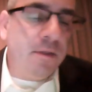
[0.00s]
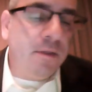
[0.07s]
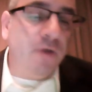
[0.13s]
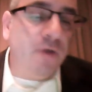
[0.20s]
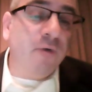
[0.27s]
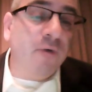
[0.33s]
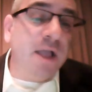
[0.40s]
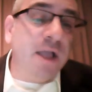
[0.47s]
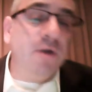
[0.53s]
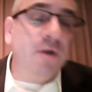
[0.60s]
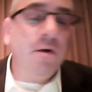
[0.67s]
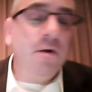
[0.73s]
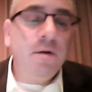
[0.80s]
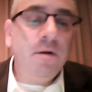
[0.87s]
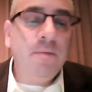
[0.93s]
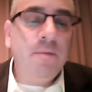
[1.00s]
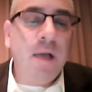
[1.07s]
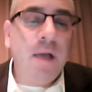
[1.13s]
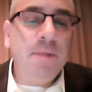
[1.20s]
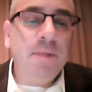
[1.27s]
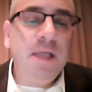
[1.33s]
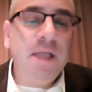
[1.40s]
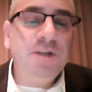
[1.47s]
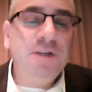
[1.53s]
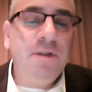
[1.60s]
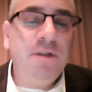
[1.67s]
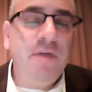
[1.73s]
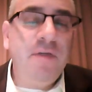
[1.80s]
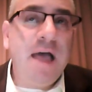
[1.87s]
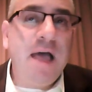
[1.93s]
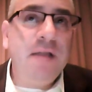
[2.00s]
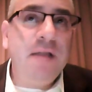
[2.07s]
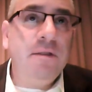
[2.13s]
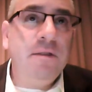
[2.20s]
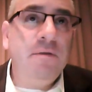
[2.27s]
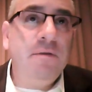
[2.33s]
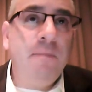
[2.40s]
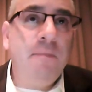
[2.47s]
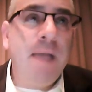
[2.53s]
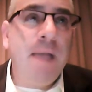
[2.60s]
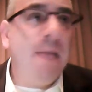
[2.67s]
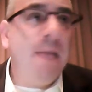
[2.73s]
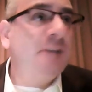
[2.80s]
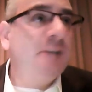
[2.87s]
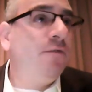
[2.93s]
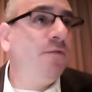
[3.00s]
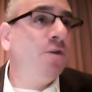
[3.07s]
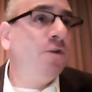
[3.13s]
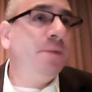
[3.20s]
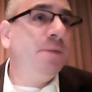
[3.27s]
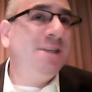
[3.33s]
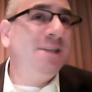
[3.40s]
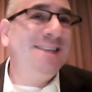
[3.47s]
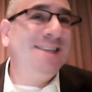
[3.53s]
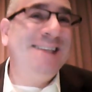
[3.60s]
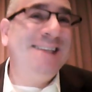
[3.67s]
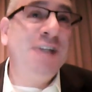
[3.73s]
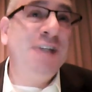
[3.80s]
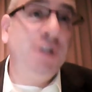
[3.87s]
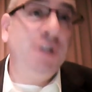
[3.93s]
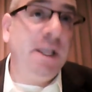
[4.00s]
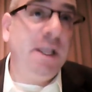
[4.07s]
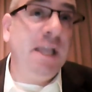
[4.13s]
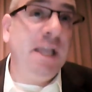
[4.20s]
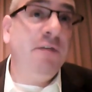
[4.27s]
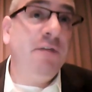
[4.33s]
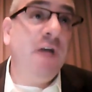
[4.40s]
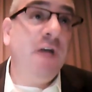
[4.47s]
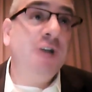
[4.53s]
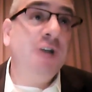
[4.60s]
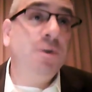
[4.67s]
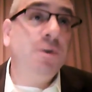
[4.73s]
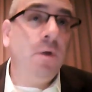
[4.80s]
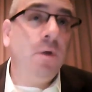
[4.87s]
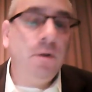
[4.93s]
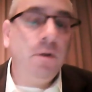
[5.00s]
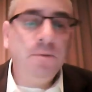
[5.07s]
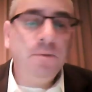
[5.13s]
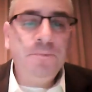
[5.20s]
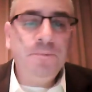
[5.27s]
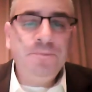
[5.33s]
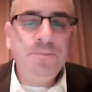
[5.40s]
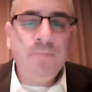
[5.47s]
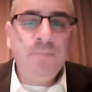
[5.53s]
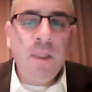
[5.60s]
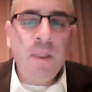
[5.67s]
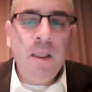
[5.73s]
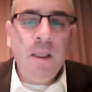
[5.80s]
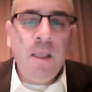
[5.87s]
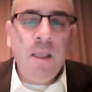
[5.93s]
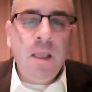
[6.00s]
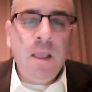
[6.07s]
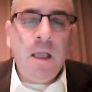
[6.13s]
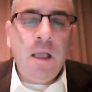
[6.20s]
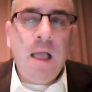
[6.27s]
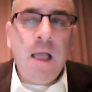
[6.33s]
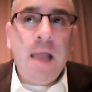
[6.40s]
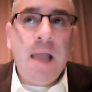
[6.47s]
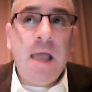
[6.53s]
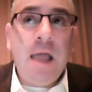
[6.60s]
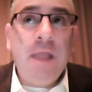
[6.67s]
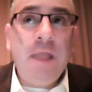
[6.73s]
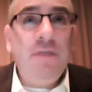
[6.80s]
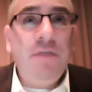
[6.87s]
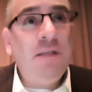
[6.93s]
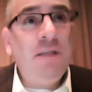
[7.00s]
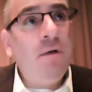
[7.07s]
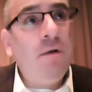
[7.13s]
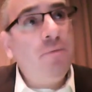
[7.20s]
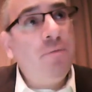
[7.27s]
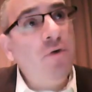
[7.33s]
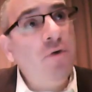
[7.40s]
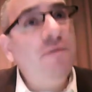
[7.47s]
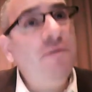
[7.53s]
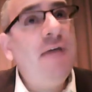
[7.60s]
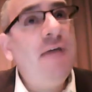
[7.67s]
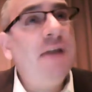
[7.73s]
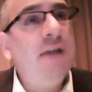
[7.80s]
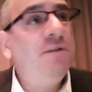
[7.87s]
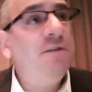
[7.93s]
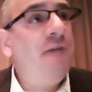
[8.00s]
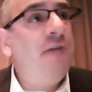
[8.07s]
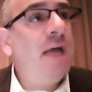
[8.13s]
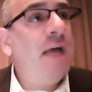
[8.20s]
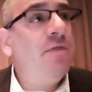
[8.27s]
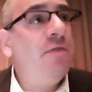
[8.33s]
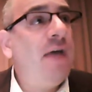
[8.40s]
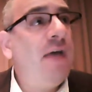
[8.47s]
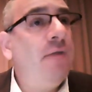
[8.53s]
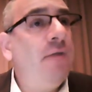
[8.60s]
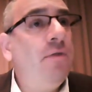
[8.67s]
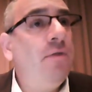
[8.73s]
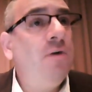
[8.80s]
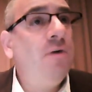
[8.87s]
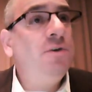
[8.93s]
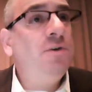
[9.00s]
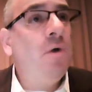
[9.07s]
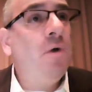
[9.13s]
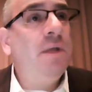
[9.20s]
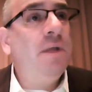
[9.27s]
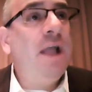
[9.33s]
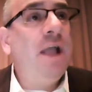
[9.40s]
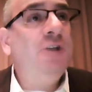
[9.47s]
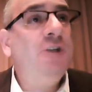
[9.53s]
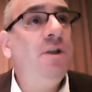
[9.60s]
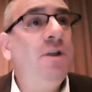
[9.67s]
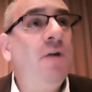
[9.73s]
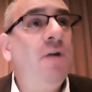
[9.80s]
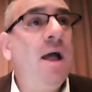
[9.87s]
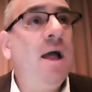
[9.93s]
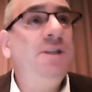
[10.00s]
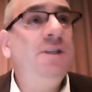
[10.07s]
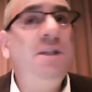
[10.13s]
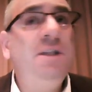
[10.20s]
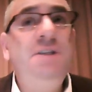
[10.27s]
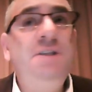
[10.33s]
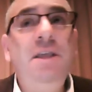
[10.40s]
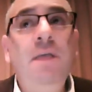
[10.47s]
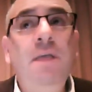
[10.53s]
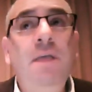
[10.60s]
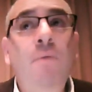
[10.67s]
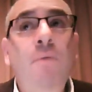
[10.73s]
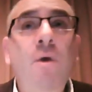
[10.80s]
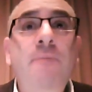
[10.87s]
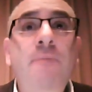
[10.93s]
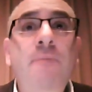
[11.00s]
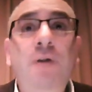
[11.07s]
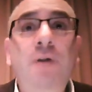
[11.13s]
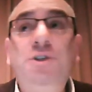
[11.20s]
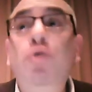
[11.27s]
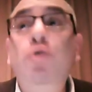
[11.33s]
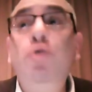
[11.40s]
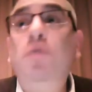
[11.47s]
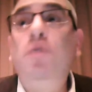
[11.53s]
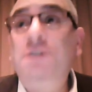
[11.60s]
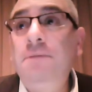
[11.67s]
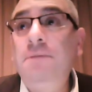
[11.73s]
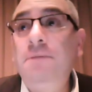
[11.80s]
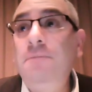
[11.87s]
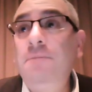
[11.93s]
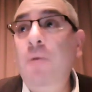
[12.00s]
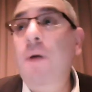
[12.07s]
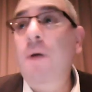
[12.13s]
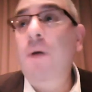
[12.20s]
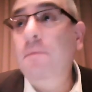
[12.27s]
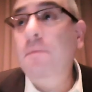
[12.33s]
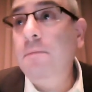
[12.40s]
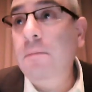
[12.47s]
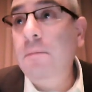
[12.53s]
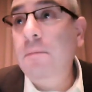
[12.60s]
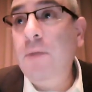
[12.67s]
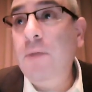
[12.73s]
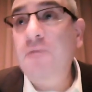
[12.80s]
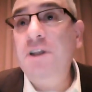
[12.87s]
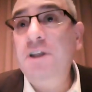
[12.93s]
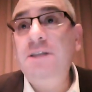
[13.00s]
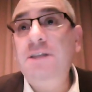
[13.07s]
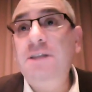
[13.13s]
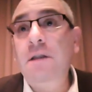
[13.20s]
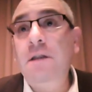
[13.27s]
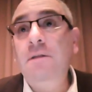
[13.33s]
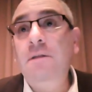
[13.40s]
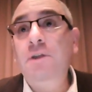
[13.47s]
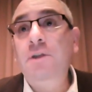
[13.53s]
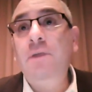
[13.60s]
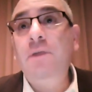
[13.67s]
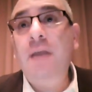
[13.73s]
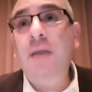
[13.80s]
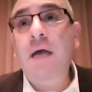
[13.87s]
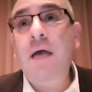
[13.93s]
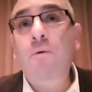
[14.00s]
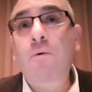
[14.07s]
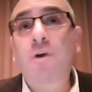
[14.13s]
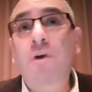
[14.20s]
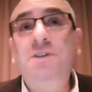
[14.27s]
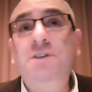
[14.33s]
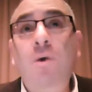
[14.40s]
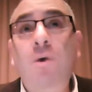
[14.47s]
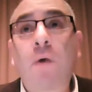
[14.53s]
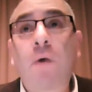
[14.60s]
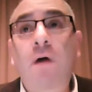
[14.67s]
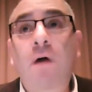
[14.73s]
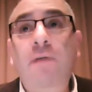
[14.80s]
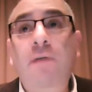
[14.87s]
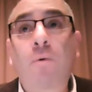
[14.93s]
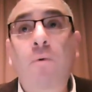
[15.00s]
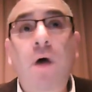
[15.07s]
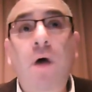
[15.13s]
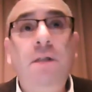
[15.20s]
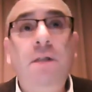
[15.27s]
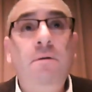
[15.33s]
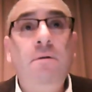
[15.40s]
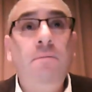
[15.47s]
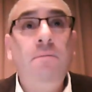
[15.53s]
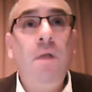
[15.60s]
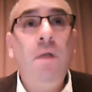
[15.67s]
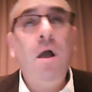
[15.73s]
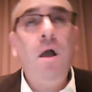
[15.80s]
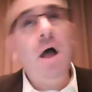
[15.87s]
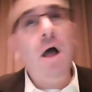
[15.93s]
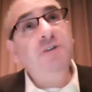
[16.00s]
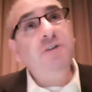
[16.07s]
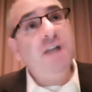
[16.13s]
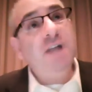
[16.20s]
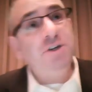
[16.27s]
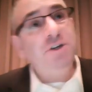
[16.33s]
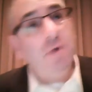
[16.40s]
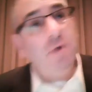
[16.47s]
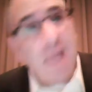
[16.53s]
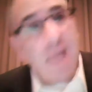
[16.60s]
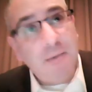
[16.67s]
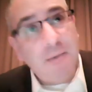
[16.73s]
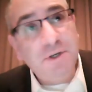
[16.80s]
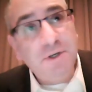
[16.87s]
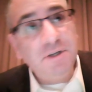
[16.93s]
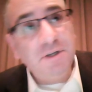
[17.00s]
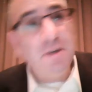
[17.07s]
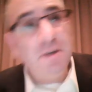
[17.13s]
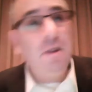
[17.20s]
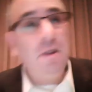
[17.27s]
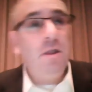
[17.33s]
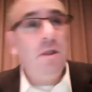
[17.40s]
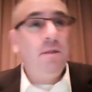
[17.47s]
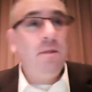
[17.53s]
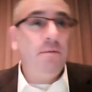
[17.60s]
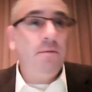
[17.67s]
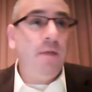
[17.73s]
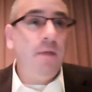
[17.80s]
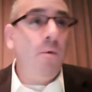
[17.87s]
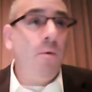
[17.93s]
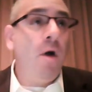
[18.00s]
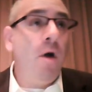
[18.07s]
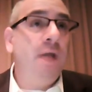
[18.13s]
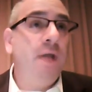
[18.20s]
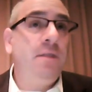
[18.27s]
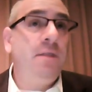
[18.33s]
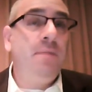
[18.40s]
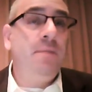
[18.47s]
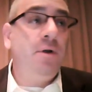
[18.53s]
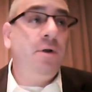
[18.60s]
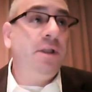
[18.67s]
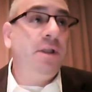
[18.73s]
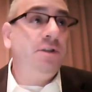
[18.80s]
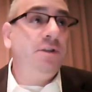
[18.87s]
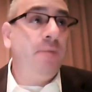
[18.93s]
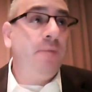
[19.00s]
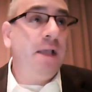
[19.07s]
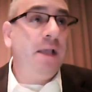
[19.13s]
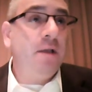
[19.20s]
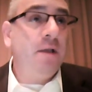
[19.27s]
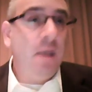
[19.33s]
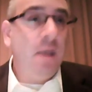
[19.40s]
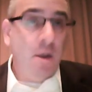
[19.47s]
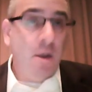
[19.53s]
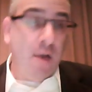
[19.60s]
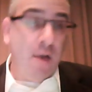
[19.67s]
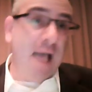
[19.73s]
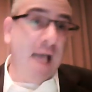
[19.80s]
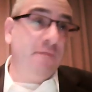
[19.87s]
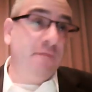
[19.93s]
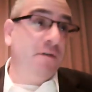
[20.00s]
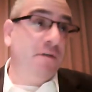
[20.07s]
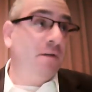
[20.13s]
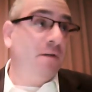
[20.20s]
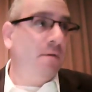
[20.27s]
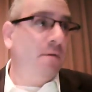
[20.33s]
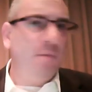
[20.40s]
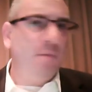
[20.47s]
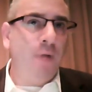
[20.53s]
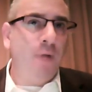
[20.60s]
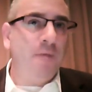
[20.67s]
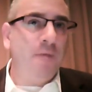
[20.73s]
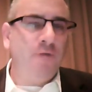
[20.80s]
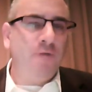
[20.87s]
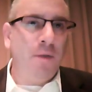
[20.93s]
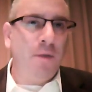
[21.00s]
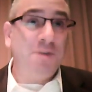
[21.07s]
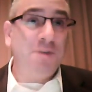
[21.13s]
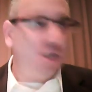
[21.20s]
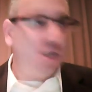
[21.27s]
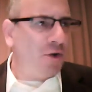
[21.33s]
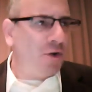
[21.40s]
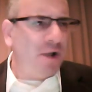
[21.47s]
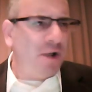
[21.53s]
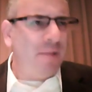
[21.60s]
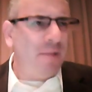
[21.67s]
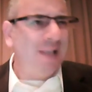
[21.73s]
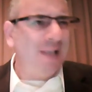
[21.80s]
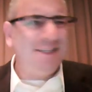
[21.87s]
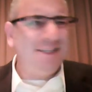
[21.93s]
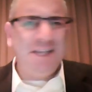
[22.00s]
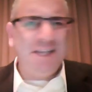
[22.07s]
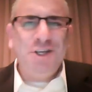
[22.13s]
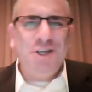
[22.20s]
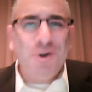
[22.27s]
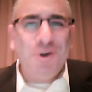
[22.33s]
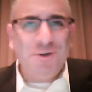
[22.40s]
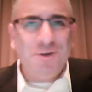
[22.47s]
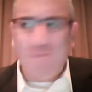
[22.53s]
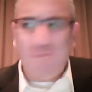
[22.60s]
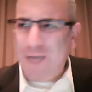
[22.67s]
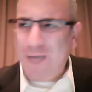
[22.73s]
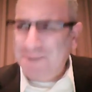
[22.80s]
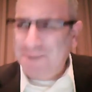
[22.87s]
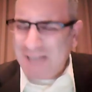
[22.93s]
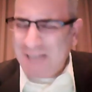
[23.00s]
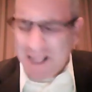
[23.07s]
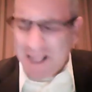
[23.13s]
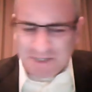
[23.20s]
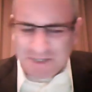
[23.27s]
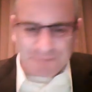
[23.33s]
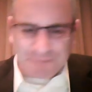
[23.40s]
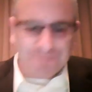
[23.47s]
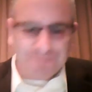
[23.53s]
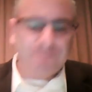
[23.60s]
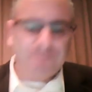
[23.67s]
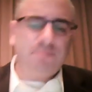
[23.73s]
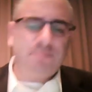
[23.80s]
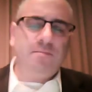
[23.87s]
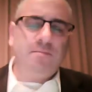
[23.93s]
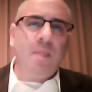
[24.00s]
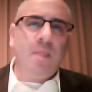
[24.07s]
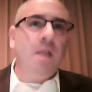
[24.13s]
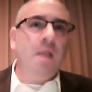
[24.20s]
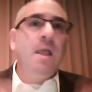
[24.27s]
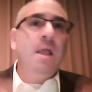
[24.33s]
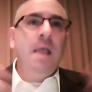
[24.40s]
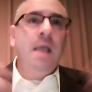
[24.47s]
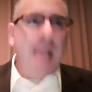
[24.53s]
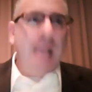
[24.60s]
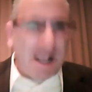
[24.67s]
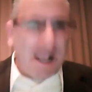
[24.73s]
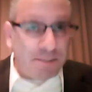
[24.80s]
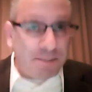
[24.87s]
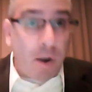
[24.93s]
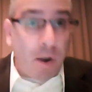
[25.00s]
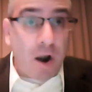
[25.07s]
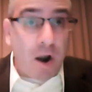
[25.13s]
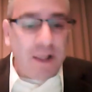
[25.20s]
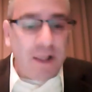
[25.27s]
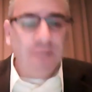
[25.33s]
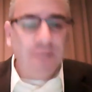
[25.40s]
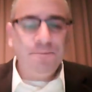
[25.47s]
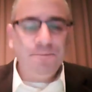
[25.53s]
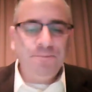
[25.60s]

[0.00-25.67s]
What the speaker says: the greater population that mass enforcement is essentially ineffectual. And I think that a proof of that is the fact that those who are engaged in it are constantly seeking more and better tools. They want whatever it is that they're doing now works so well. They want higher statutory damages. They want the ability to make or have the Department of Homeland Security make seizures of websites. Ex-party.